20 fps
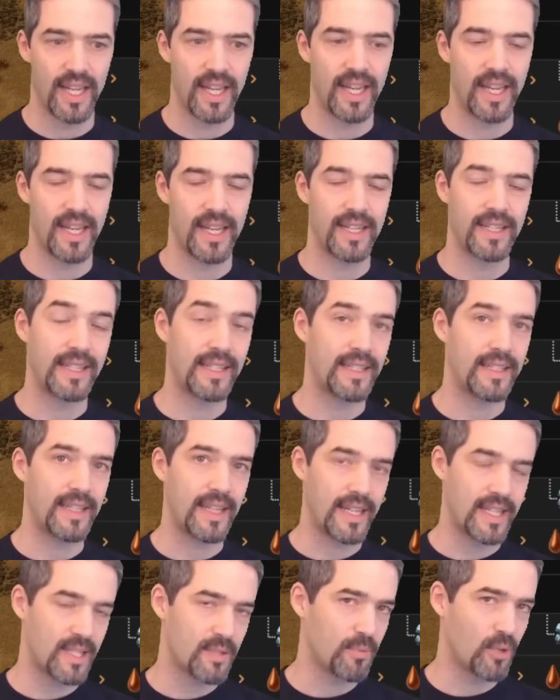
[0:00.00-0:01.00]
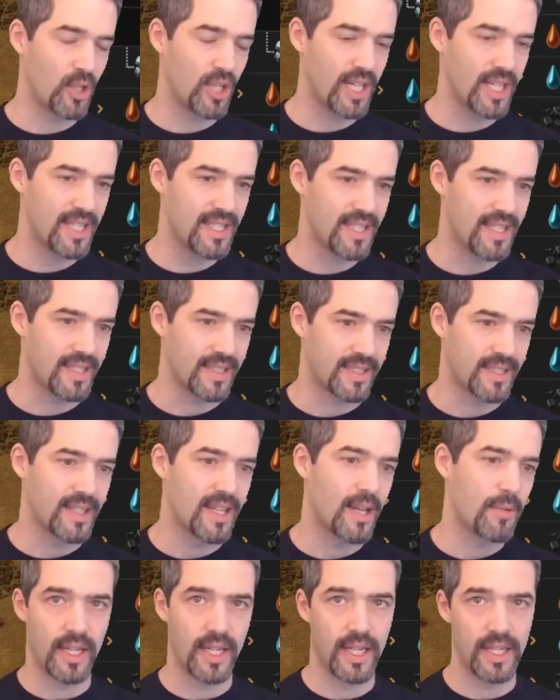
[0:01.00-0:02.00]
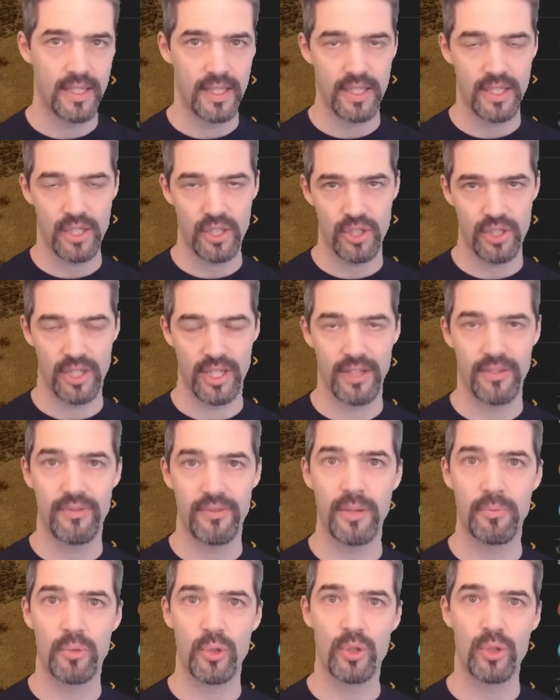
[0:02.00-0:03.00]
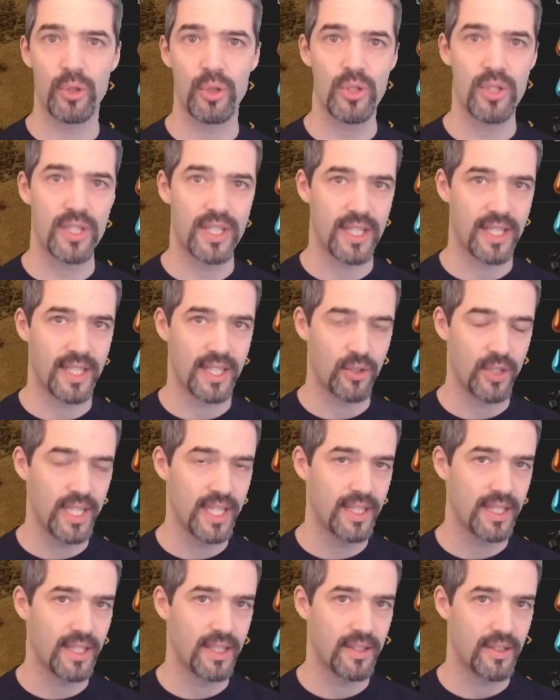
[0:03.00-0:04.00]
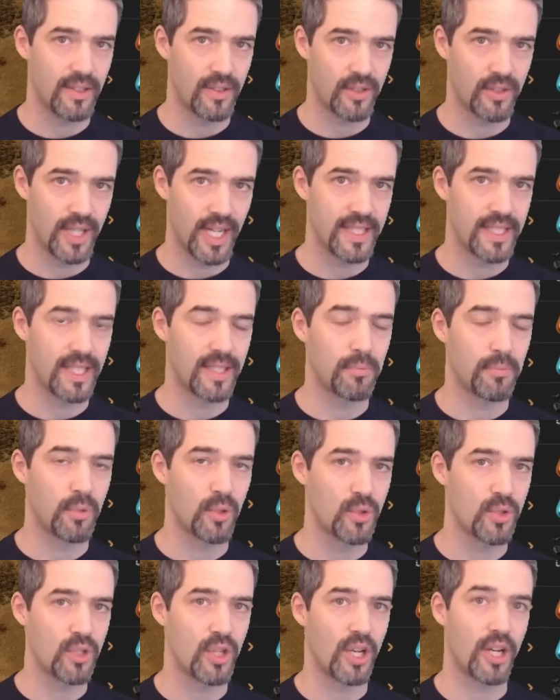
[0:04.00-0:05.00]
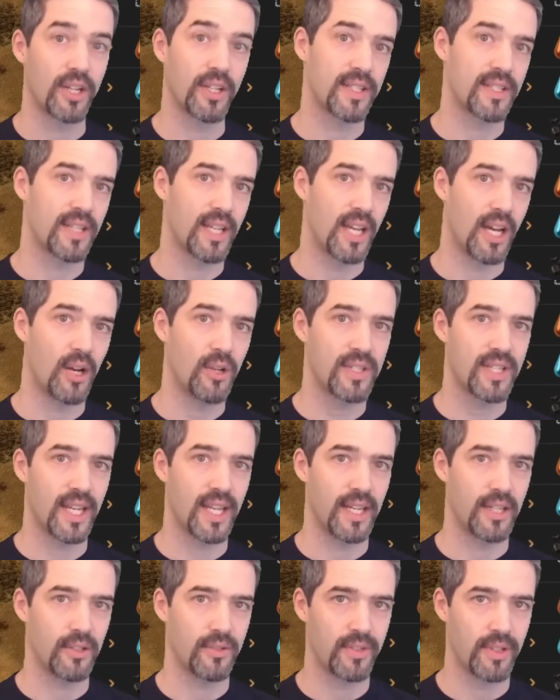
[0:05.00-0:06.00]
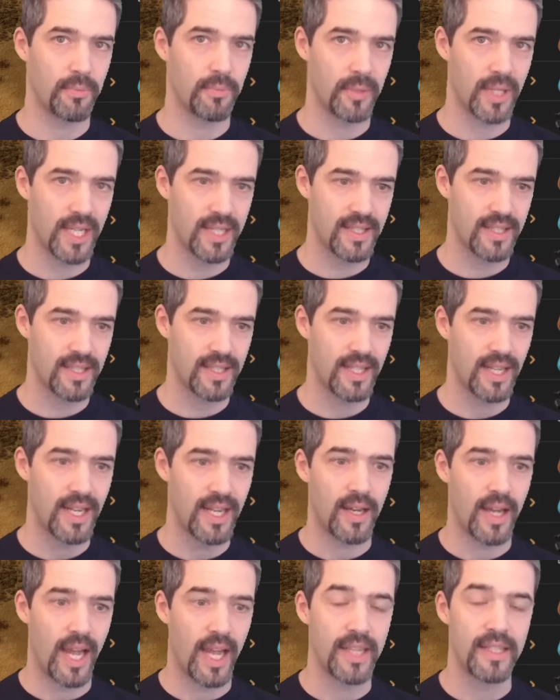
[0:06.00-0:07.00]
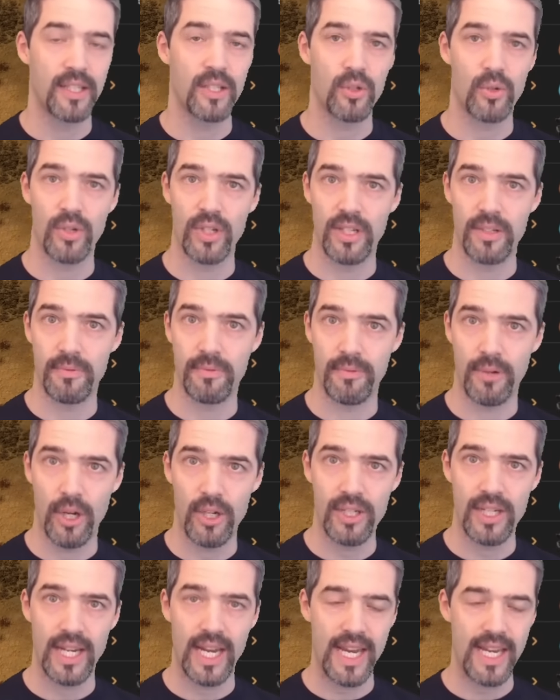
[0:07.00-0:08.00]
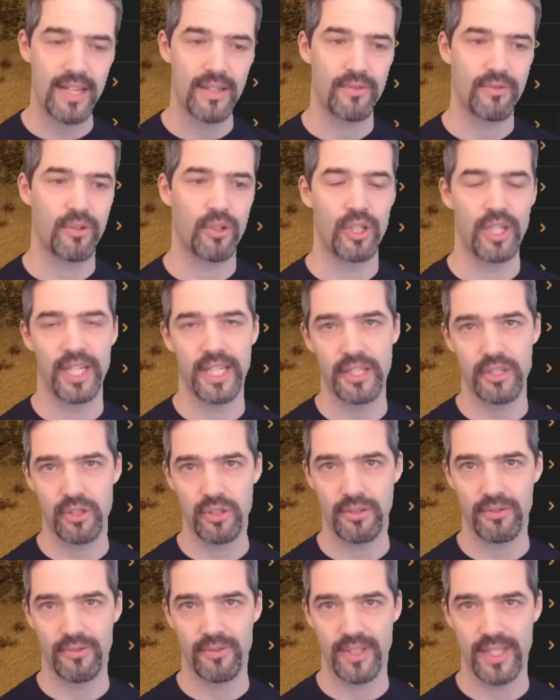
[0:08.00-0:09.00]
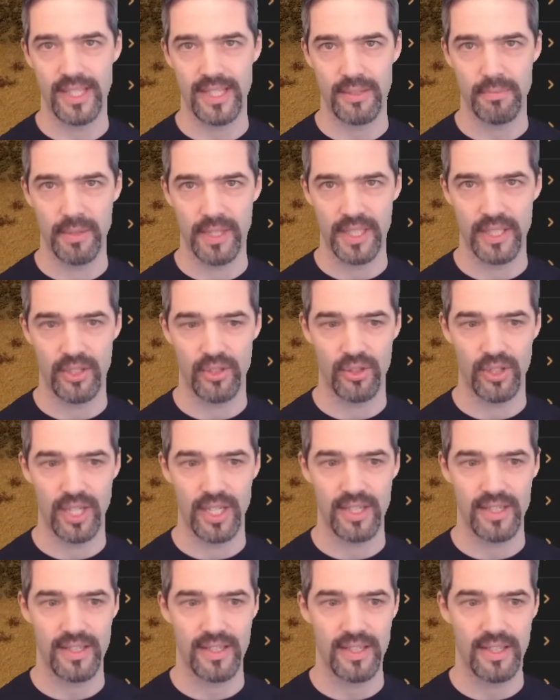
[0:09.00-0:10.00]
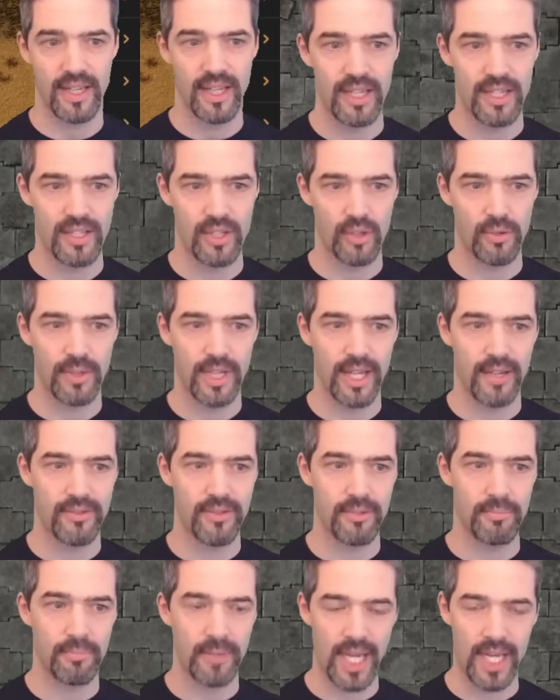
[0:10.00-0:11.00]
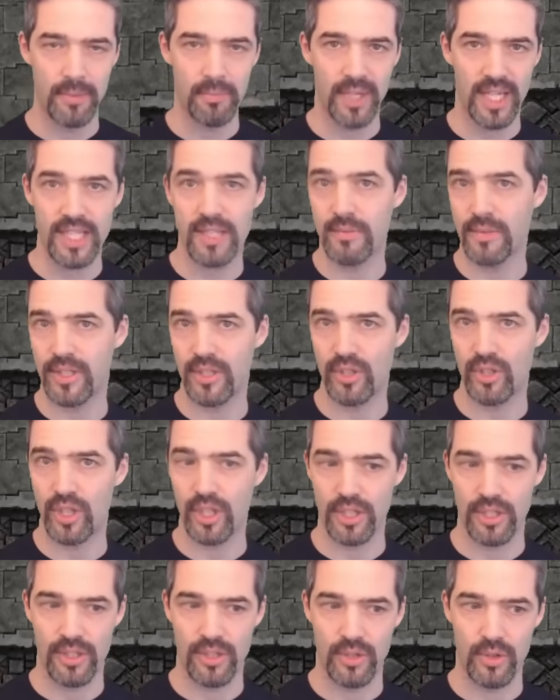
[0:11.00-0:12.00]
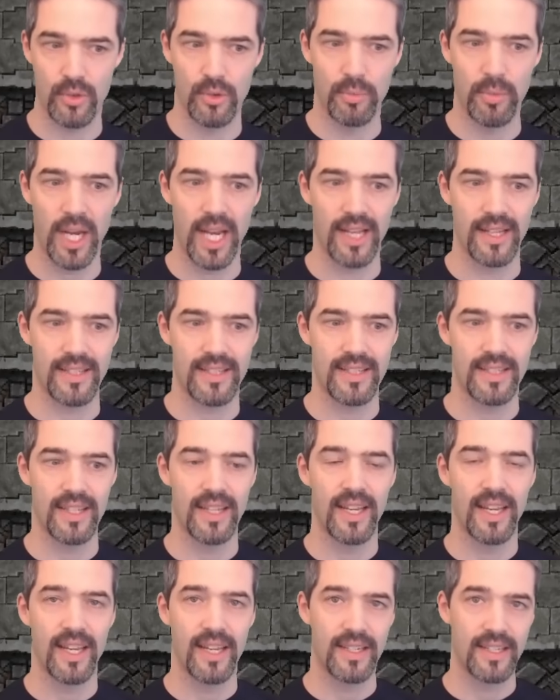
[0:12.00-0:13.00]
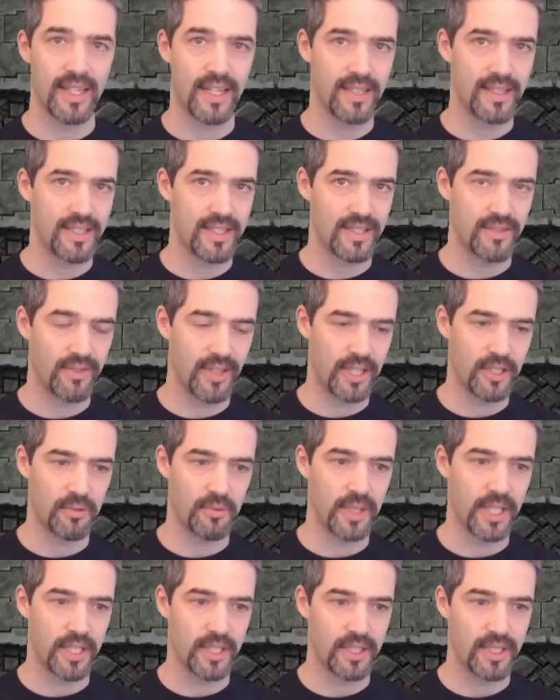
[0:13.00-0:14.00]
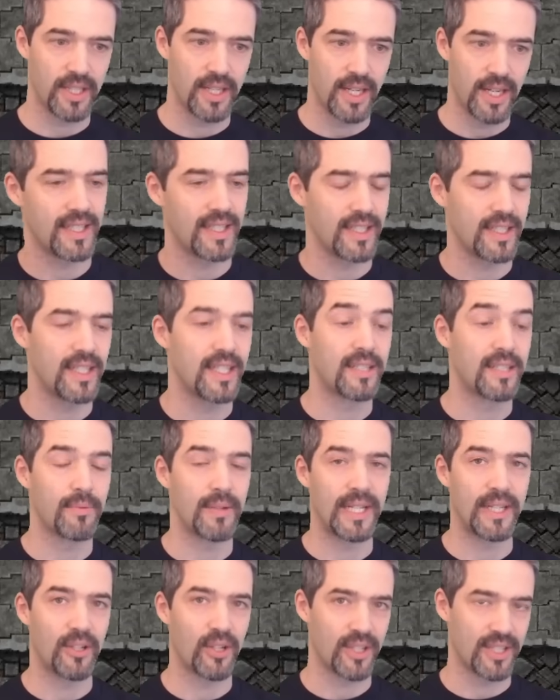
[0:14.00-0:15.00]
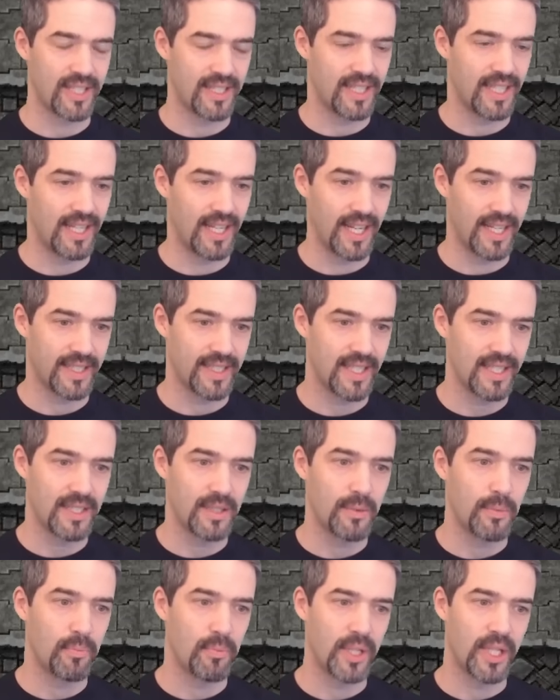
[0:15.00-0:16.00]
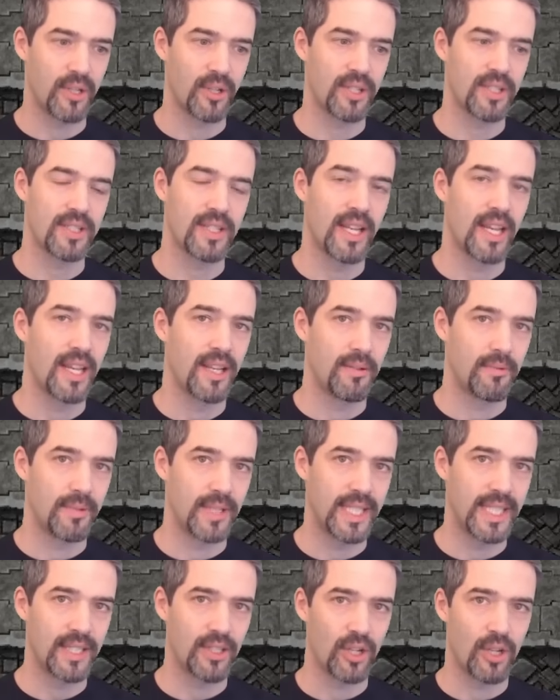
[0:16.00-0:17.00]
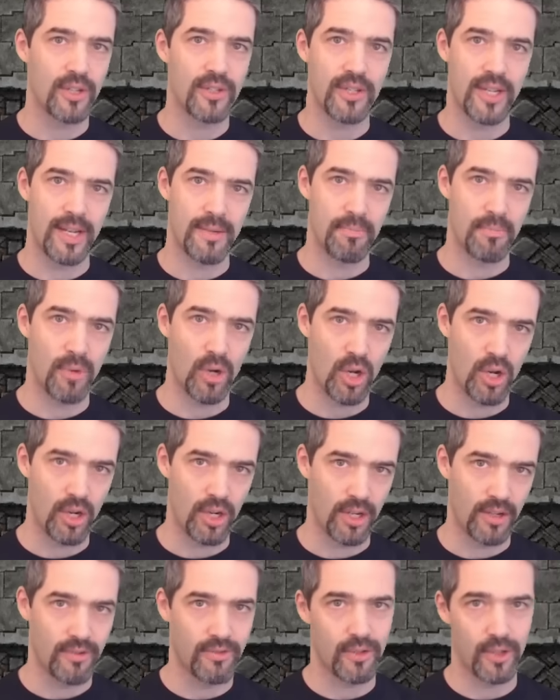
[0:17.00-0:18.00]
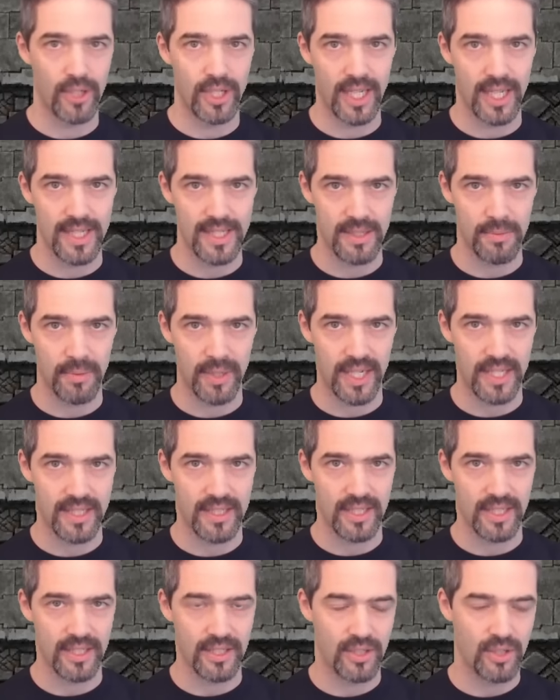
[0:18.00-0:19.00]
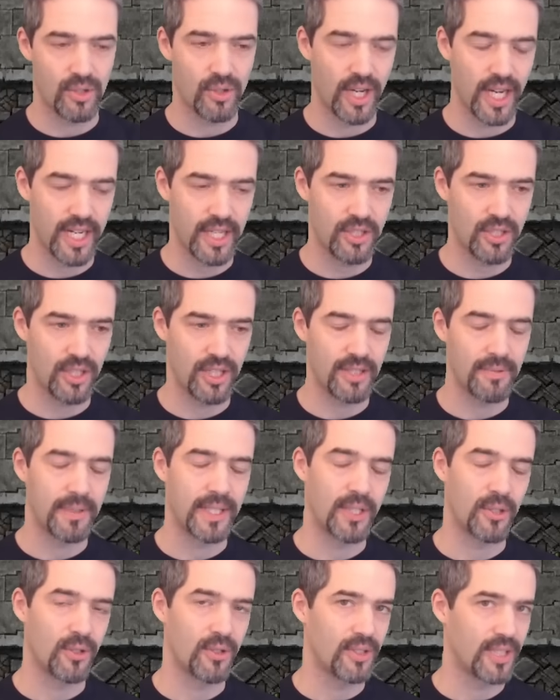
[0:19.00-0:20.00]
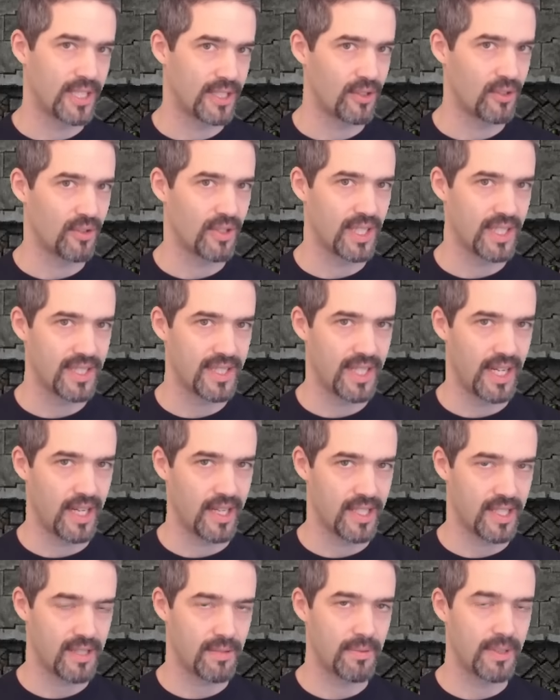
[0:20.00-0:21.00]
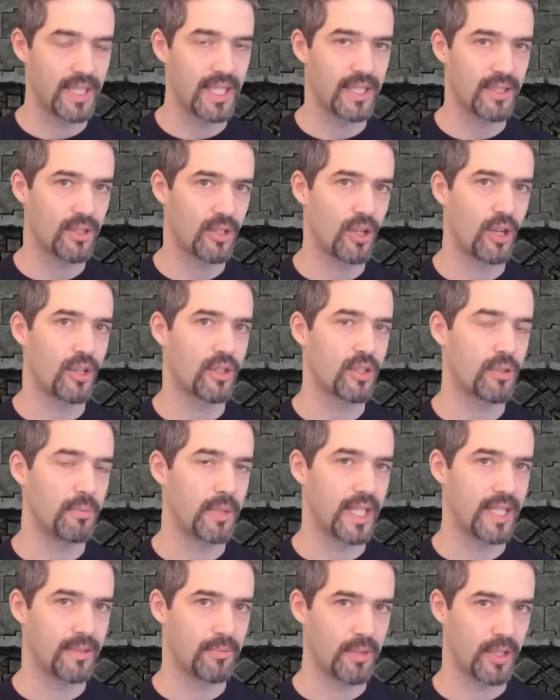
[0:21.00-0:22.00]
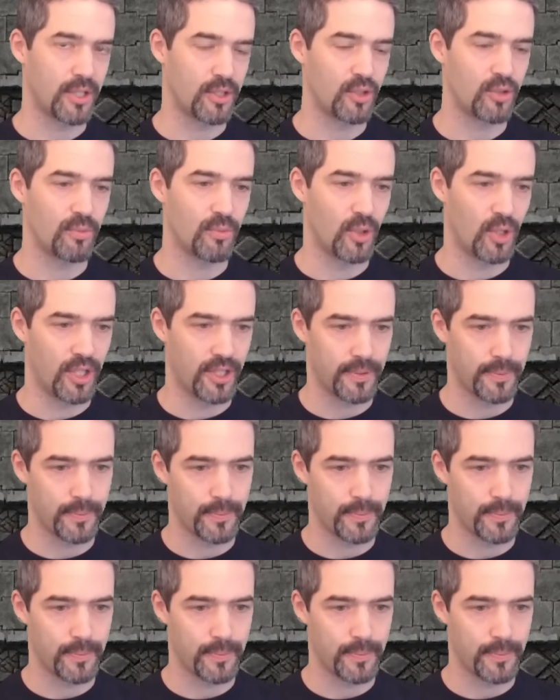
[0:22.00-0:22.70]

And that's more or less it. In addition, if I produce the green, red and blue circuits outside of the bus, I need only 1 lane for each of these materials. So we have a main bus with just 2 belts. That is very weird. It will not stay like that, because we need also a mall for lazy bastard. So actually we don't need only signs, we need to automate much more.